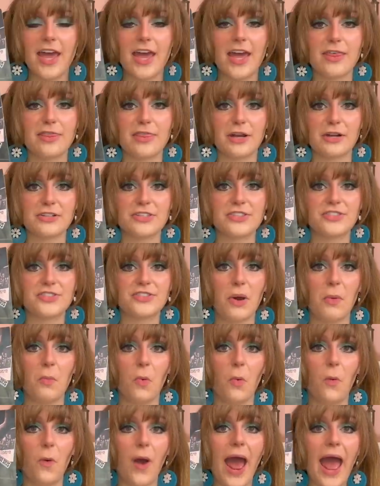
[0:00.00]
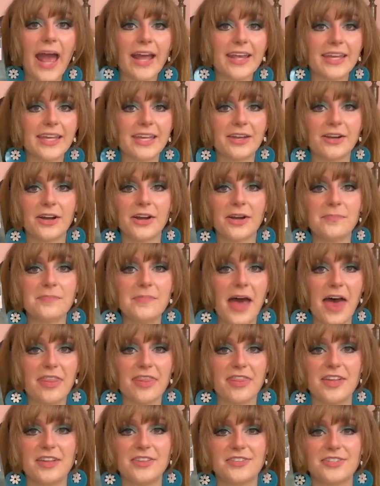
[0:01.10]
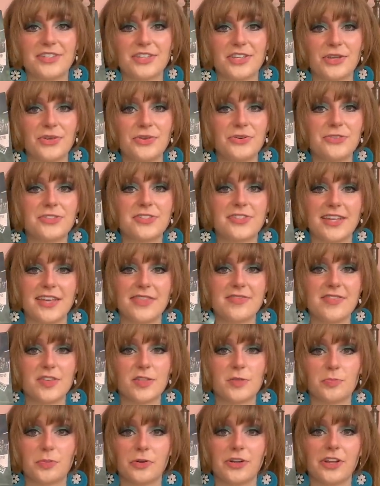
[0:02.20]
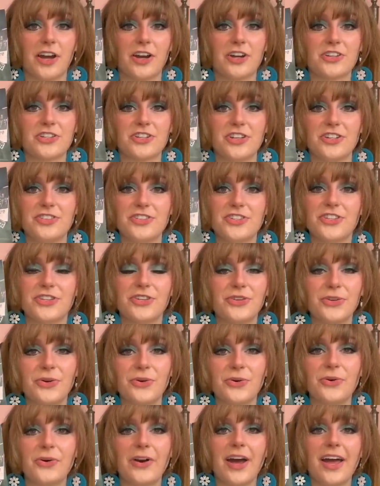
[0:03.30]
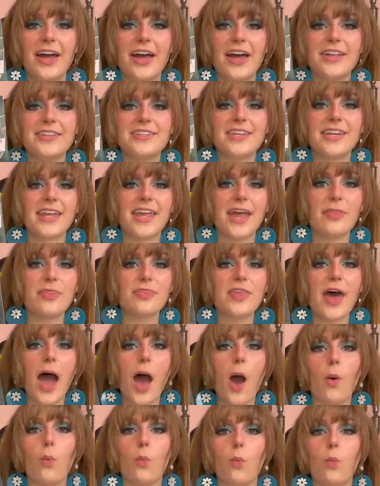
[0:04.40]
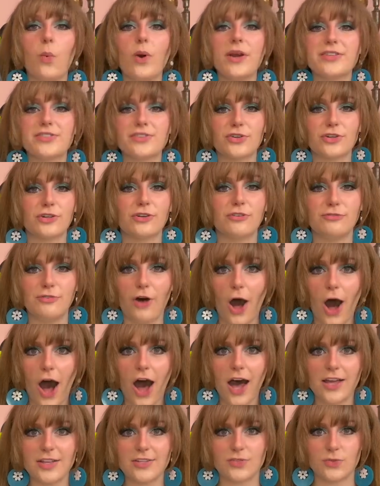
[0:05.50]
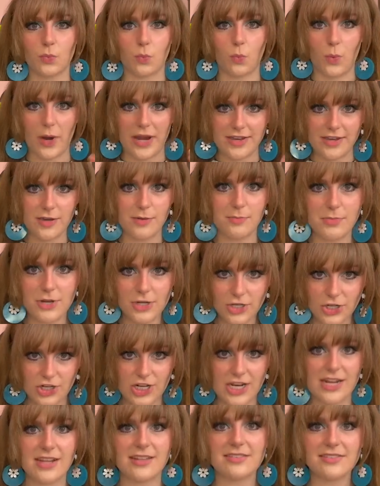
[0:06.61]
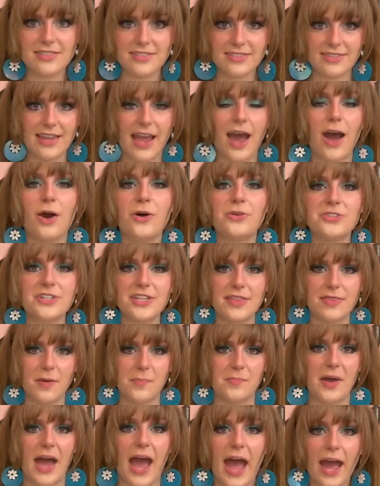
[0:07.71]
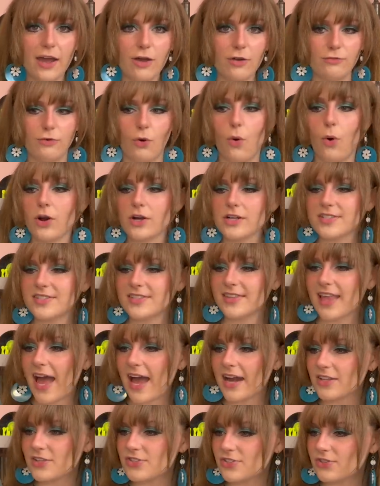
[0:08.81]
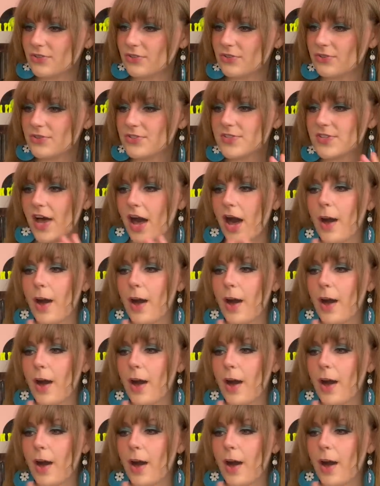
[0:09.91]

There's some wackier methods used in this production too. To get that Wizard of Oz wind machine sound in the back of Horse Latitudes,